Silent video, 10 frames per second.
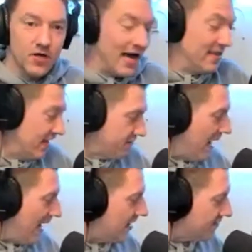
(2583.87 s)
I left
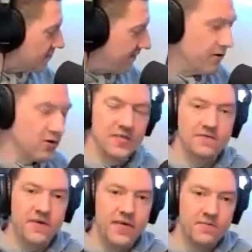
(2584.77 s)
I left my Focus
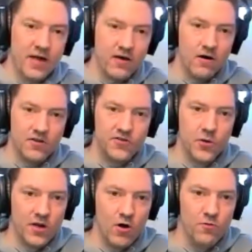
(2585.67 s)
V, my Carta 2
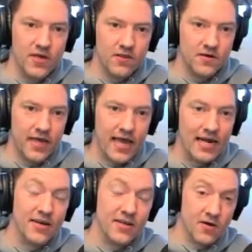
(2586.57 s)
at home the other day, and I
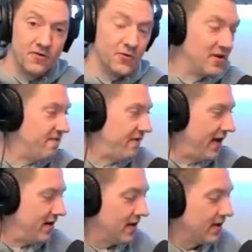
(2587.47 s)
had to go to an
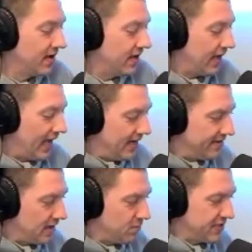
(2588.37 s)
event and it
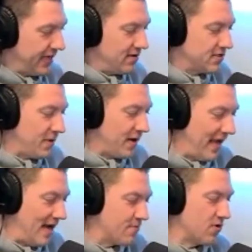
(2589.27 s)
doubled down as my
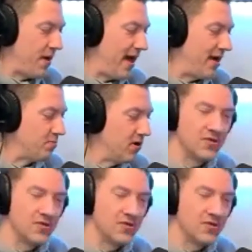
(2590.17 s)
camera bag, bro.